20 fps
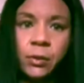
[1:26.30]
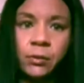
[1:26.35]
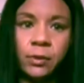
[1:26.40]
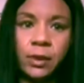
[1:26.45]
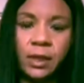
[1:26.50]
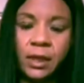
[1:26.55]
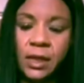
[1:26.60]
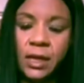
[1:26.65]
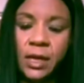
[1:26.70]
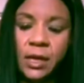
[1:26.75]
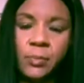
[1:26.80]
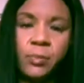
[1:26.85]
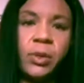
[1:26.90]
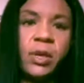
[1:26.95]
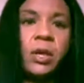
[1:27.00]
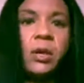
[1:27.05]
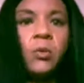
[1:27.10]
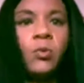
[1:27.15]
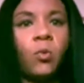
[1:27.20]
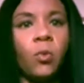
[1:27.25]
only keep
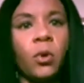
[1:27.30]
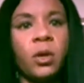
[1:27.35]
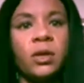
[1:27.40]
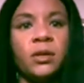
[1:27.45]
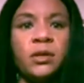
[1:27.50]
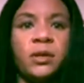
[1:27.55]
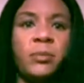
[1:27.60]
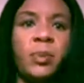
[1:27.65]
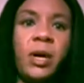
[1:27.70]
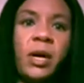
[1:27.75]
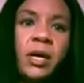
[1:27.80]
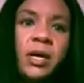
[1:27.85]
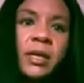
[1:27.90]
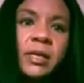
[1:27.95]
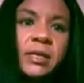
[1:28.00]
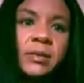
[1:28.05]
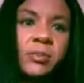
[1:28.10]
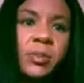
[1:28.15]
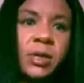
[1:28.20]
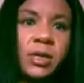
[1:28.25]
in one of the
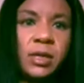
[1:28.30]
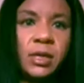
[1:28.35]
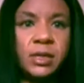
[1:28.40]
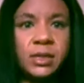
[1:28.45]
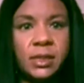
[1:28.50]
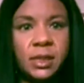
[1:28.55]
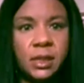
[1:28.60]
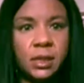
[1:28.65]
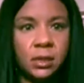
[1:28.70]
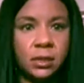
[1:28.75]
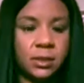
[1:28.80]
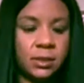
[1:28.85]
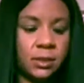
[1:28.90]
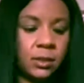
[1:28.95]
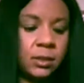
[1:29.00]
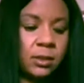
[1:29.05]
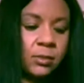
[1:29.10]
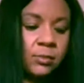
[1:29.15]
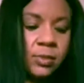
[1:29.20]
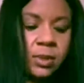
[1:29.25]
pockets, but it tends to
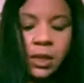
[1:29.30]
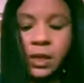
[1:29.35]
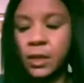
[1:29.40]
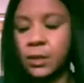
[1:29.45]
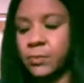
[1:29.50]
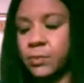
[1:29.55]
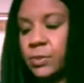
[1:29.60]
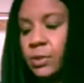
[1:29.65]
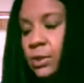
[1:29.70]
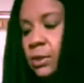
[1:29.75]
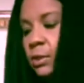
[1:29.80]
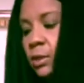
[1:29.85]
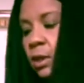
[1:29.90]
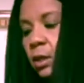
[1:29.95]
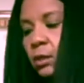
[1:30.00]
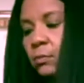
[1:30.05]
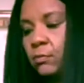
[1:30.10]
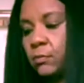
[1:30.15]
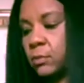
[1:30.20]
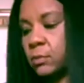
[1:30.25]
sometimes
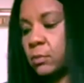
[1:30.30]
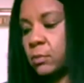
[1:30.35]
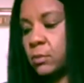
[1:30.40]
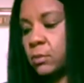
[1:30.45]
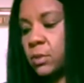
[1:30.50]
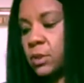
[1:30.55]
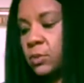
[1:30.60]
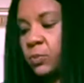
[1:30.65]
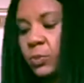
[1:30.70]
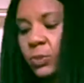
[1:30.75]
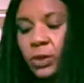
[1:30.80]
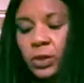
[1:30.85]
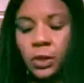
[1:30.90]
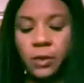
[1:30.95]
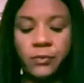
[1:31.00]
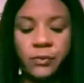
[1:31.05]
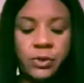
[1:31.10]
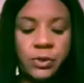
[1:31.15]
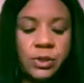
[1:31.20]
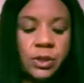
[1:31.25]
spread
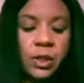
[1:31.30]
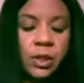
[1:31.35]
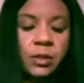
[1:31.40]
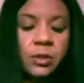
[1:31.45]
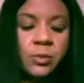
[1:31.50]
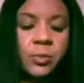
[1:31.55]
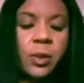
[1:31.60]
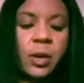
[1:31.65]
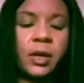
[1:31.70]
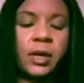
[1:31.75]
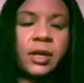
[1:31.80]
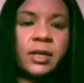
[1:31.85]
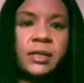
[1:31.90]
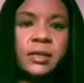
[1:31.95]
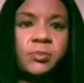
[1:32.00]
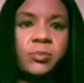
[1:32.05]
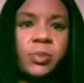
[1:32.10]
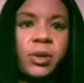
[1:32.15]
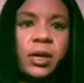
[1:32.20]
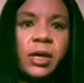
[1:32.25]
over into other
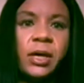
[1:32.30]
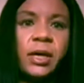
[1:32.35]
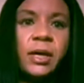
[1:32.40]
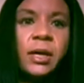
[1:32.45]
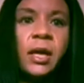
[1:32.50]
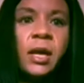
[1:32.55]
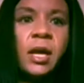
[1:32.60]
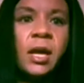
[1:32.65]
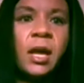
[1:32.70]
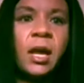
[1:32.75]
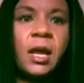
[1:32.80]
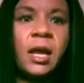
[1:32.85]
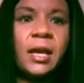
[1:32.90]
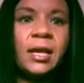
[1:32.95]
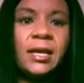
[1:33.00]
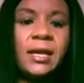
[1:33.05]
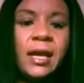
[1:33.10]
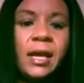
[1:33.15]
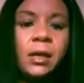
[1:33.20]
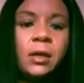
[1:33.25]
pockets. But
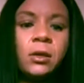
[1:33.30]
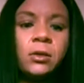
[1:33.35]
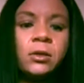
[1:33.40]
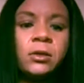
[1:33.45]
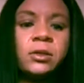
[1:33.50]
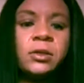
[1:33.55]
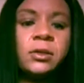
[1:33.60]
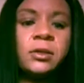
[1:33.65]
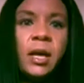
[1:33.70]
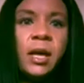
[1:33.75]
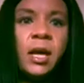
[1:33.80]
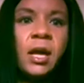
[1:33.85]
nails,